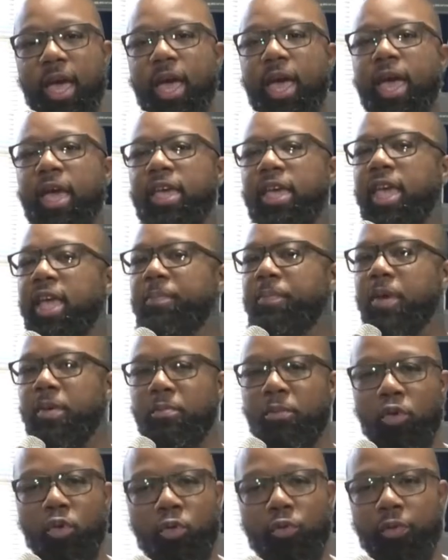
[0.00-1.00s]
and keep it
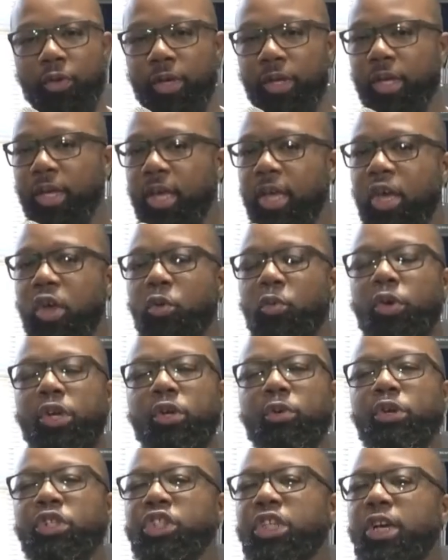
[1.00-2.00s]
moving.
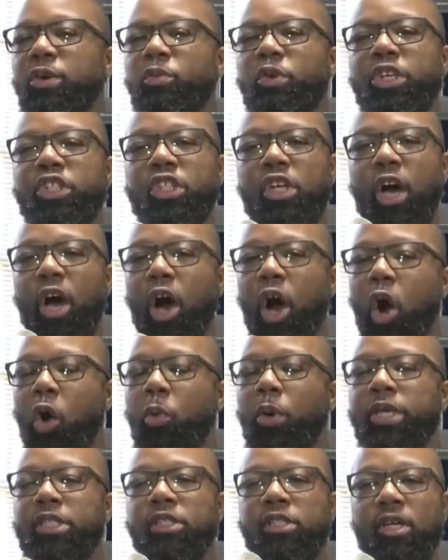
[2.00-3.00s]
We should
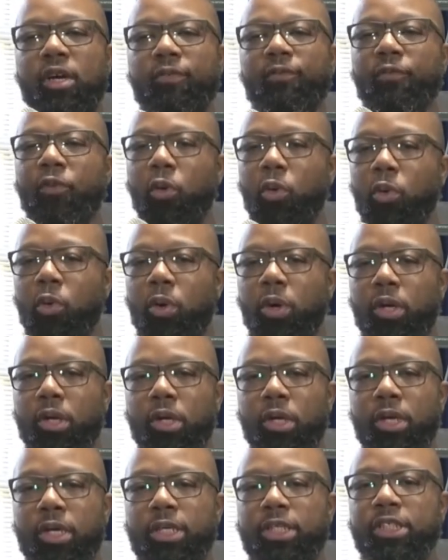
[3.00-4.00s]
always look forward
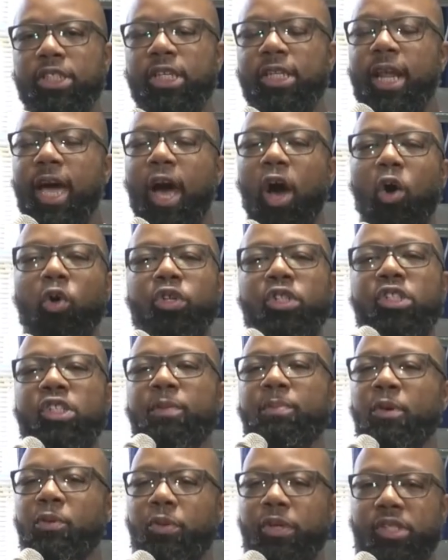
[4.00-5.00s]
to not only
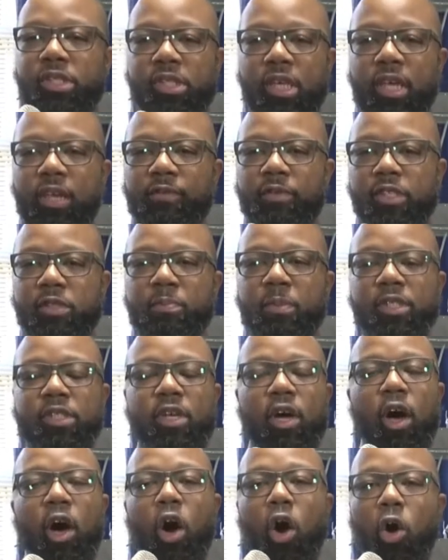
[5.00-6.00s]
to be receivers, but
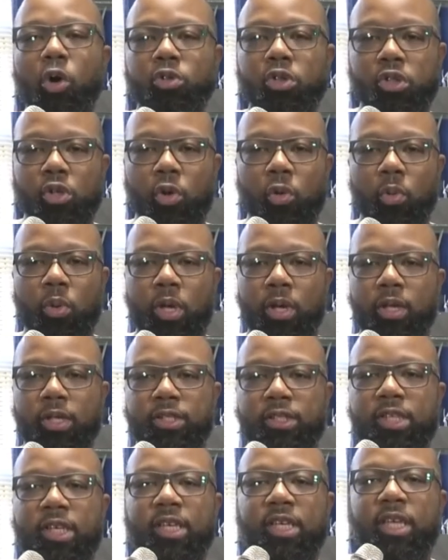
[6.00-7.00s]
to also
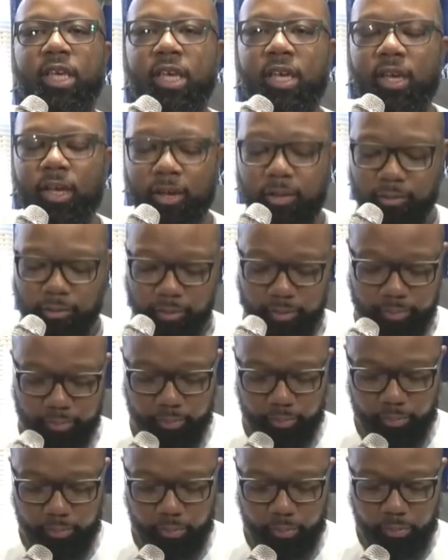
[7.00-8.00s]
to give.
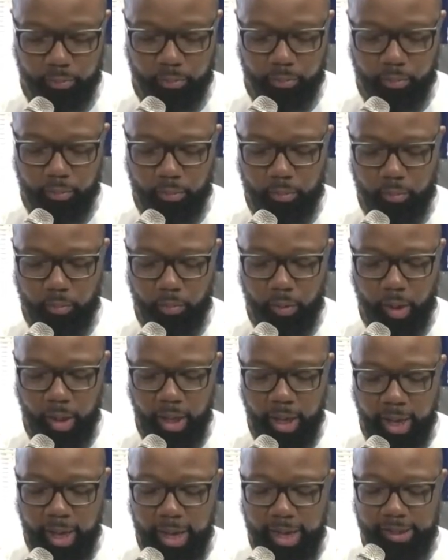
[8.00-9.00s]

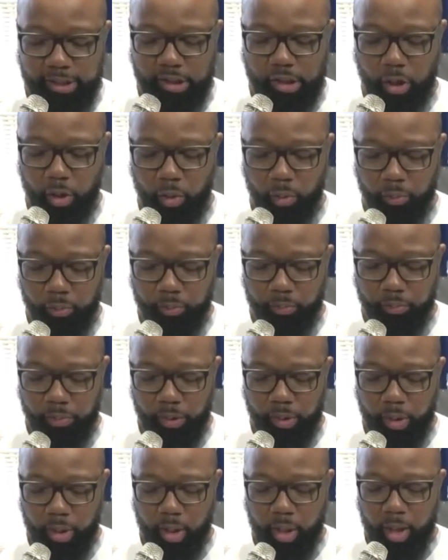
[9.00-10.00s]
And so
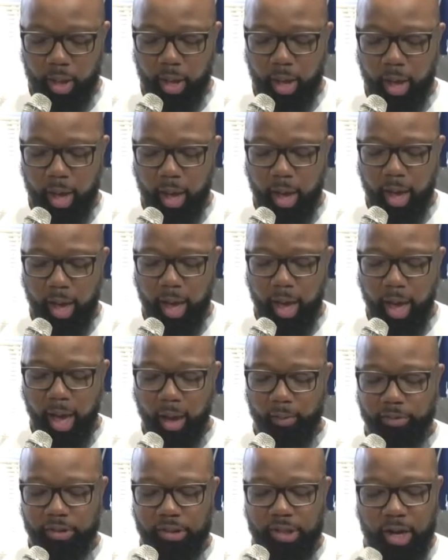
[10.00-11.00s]

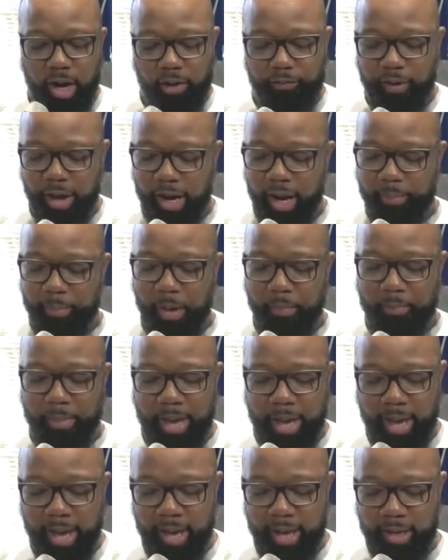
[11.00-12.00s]
I was terrified out of my
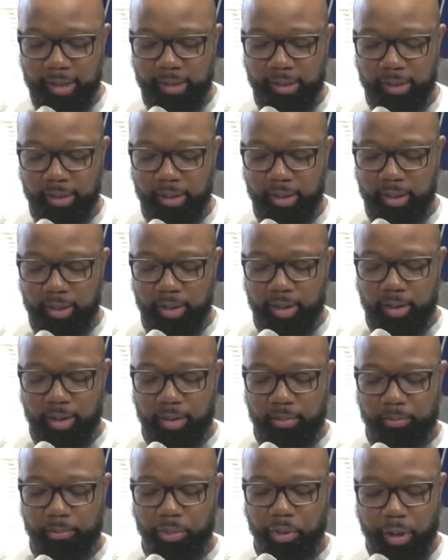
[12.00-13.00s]
mind,
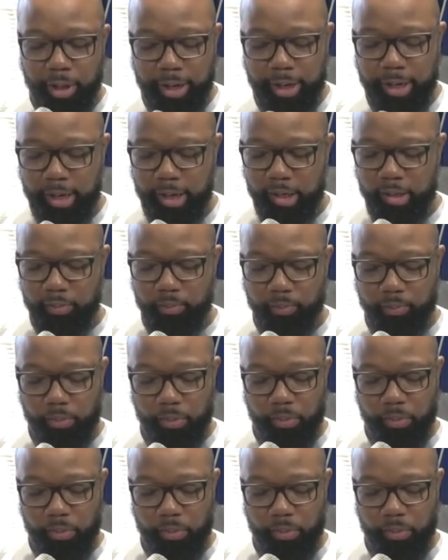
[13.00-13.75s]
prayed,